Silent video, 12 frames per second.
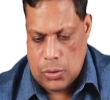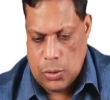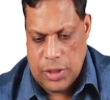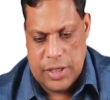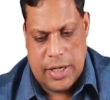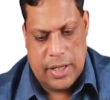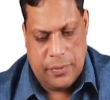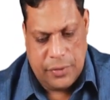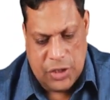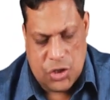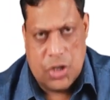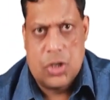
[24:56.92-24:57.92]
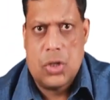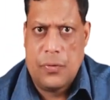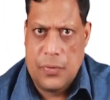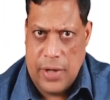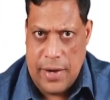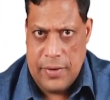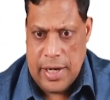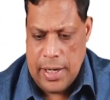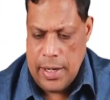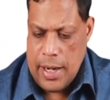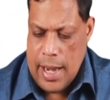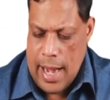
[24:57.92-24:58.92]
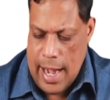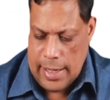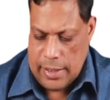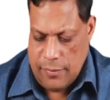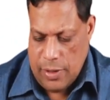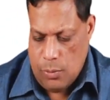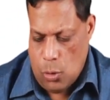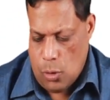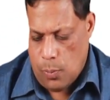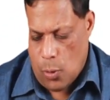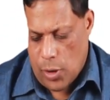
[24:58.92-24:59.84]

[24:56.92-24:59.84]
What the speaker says: So these are the features of clavicle. And the one more